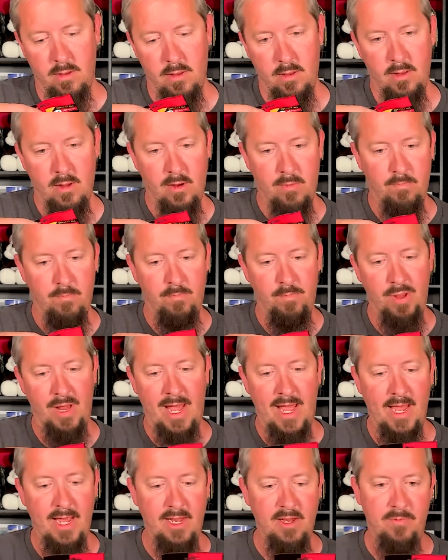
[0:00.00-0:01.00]
They're
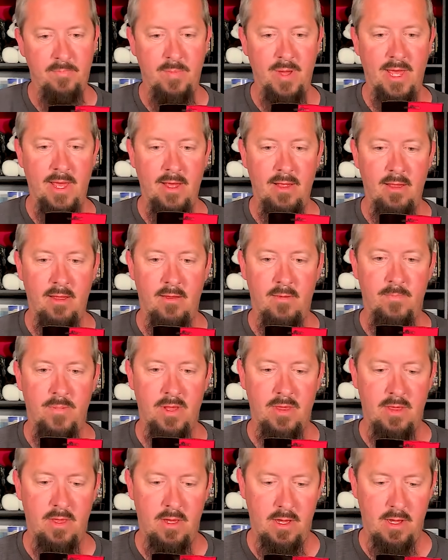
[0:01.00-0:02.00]
blind pins,
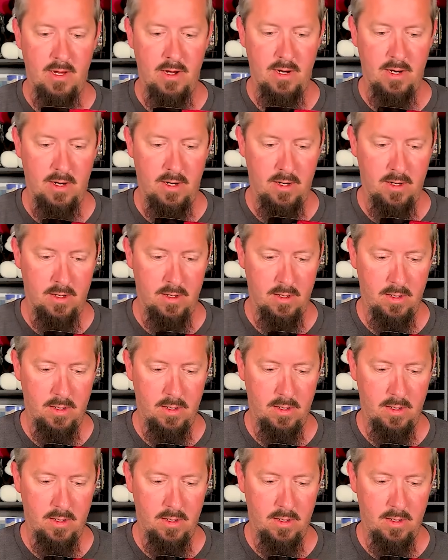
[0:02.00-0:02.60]
but they are